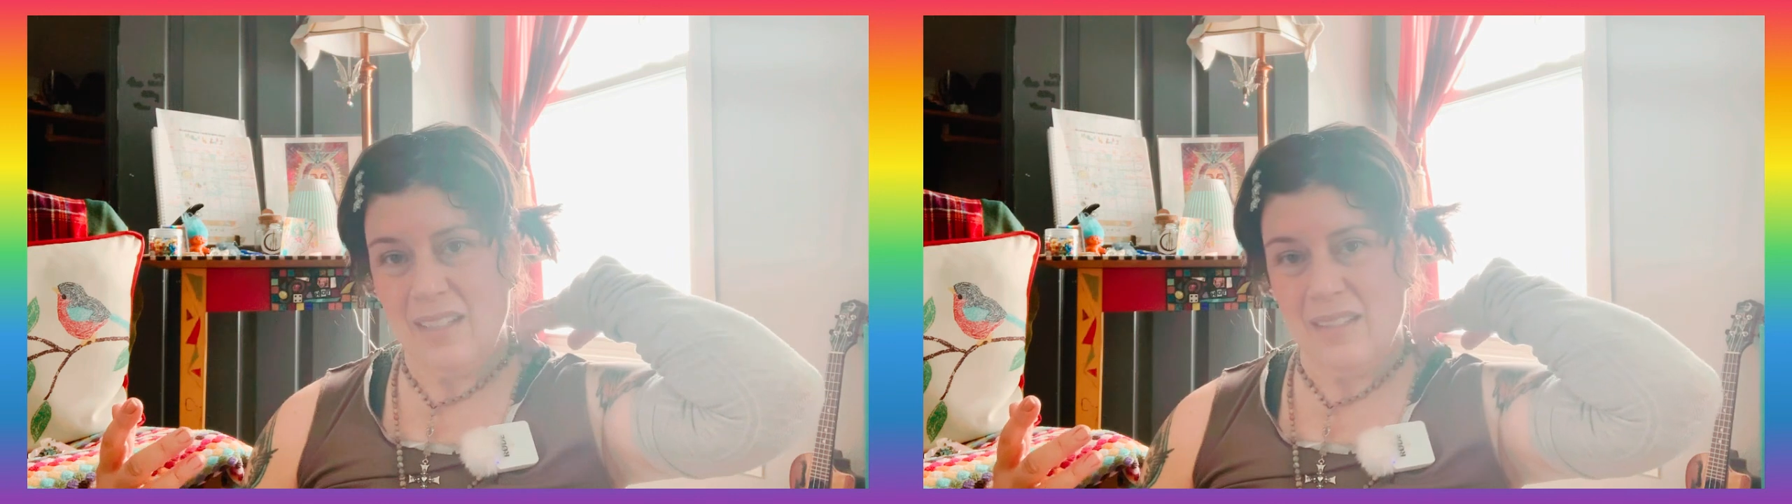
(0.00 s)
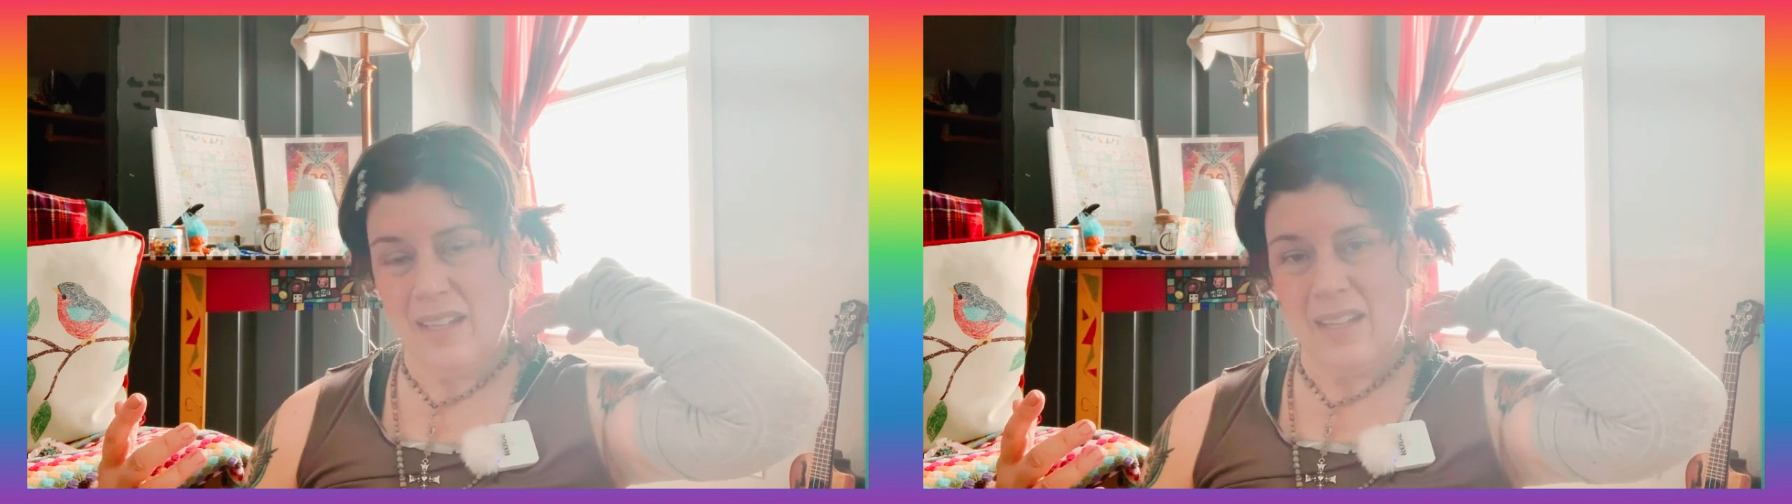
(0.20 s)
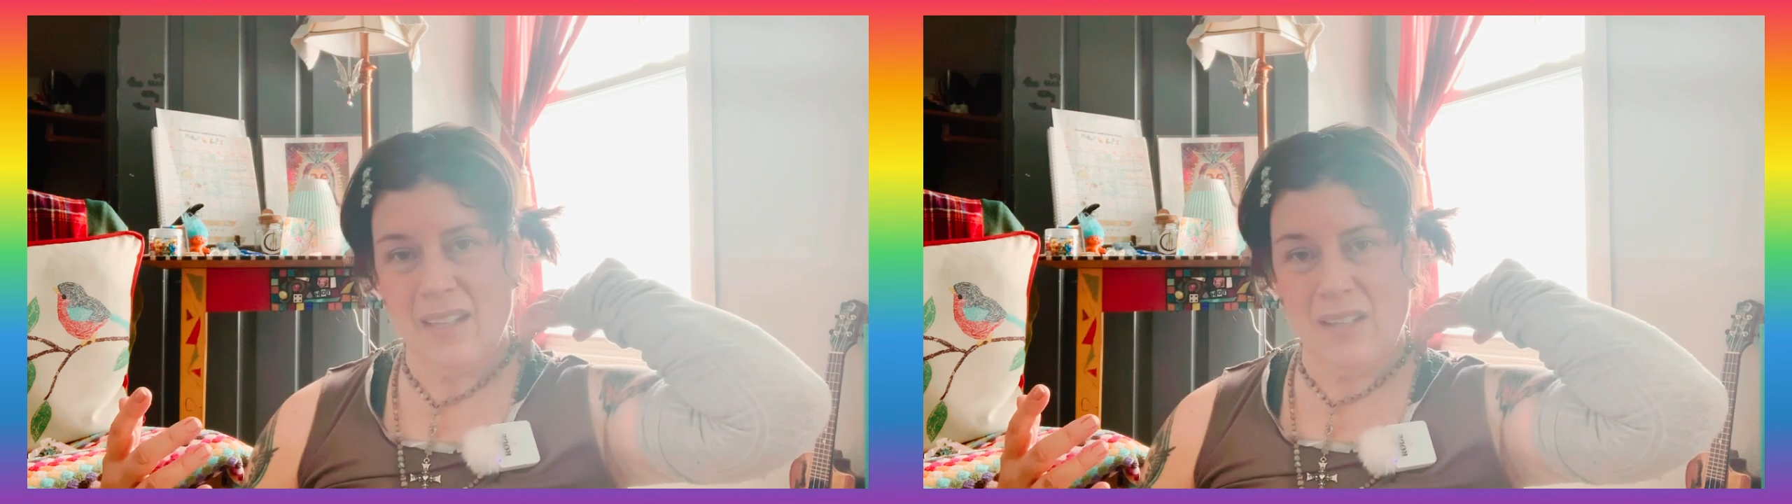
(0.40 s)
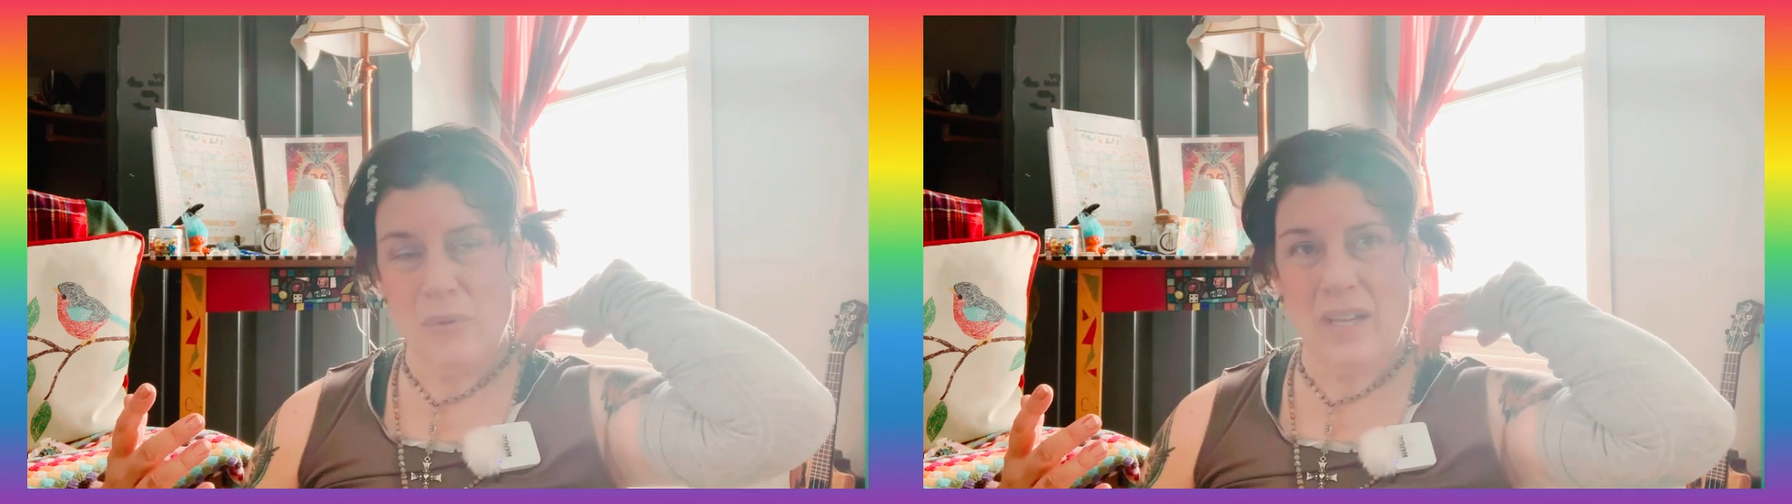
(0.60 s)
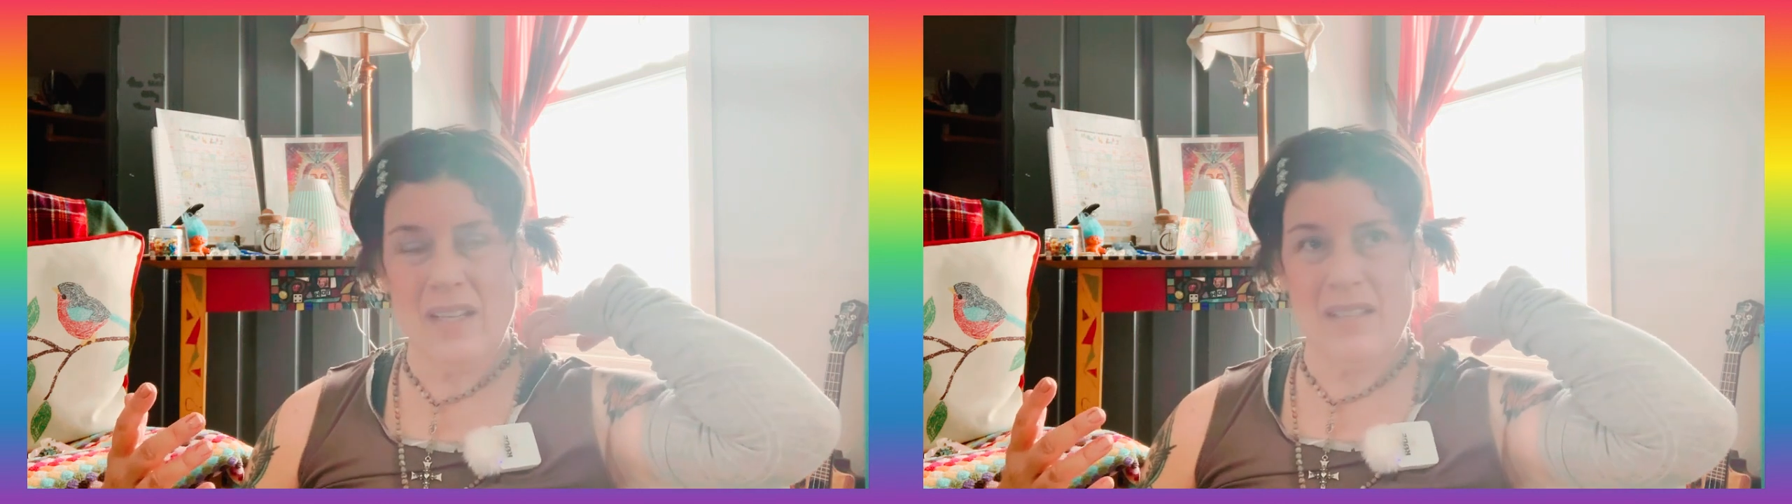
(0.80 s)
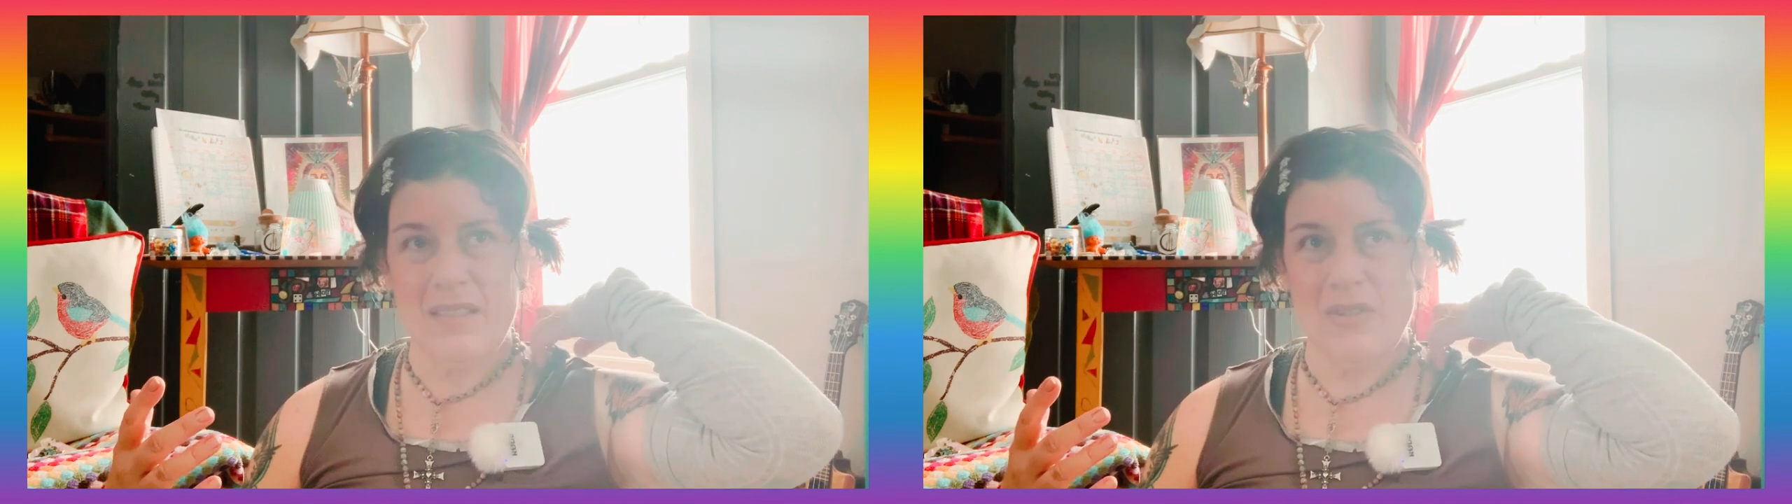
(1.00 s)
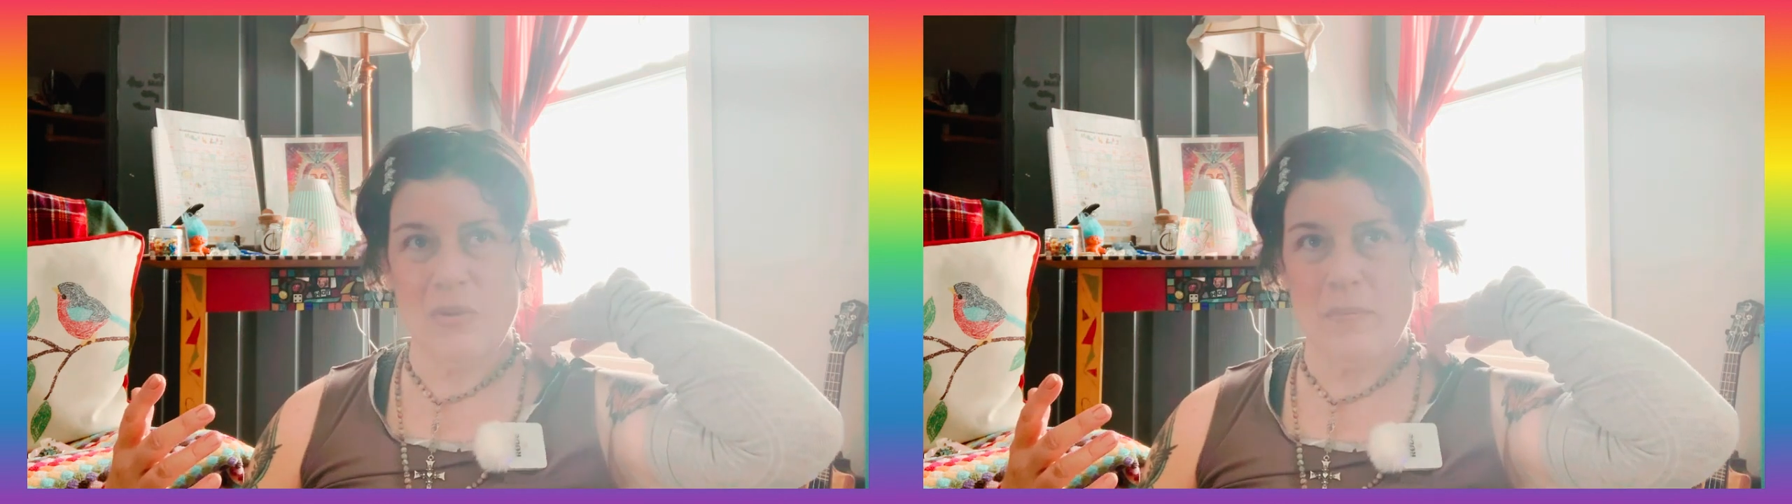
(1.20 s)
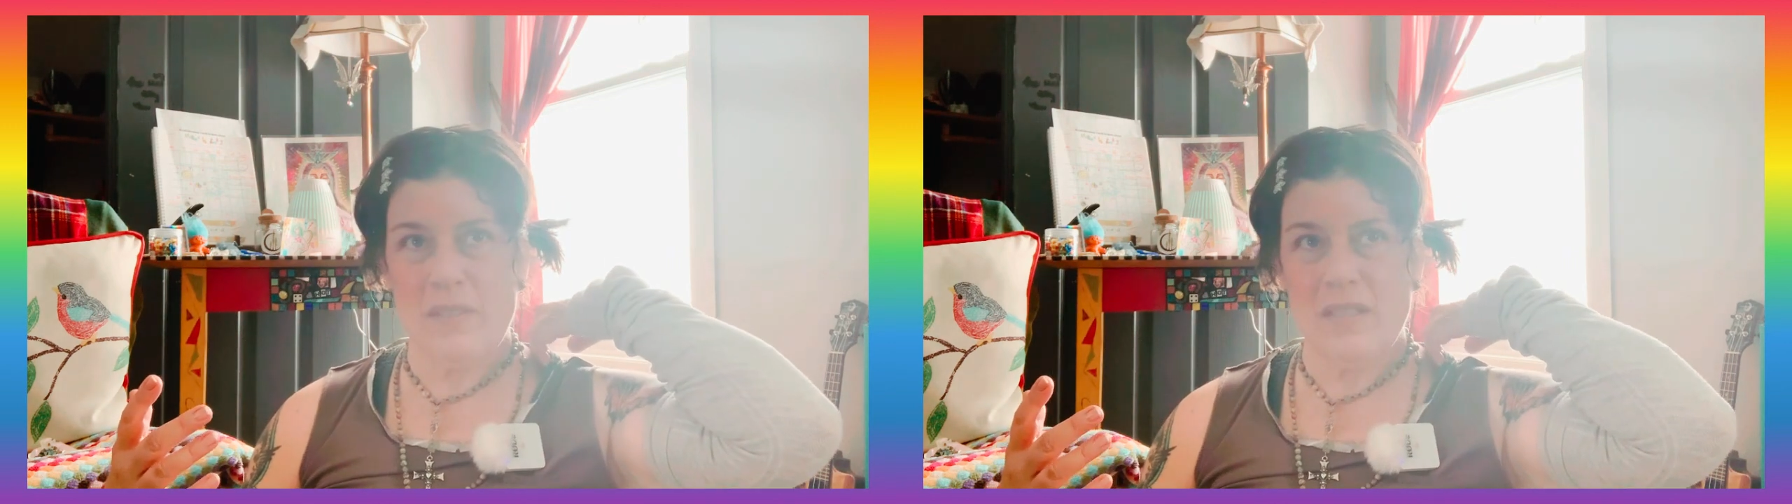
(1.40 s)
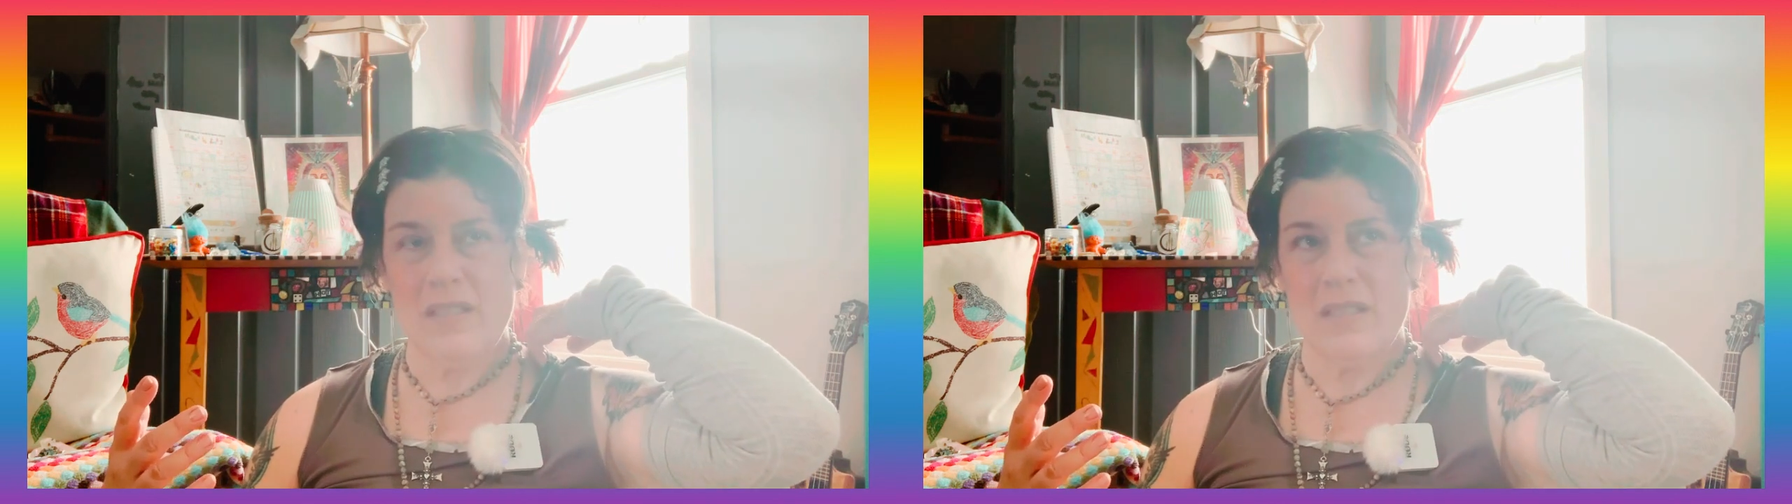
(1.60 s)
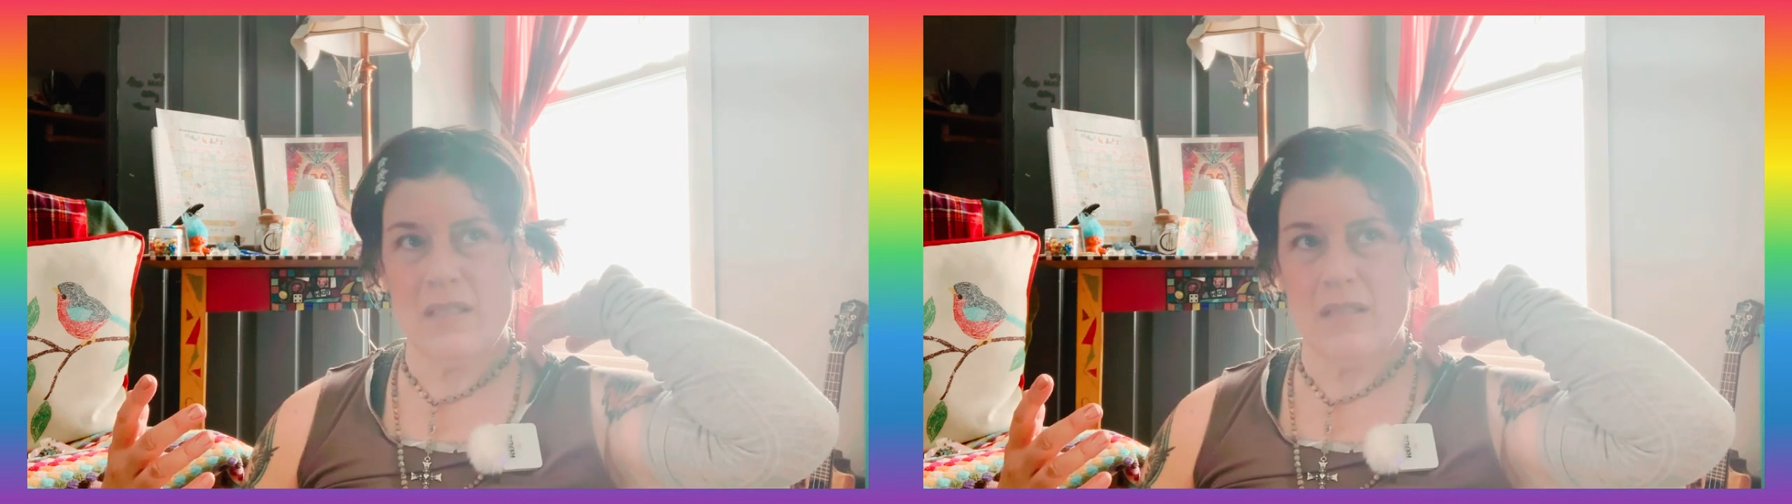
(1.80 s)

Like, okay, is this your business?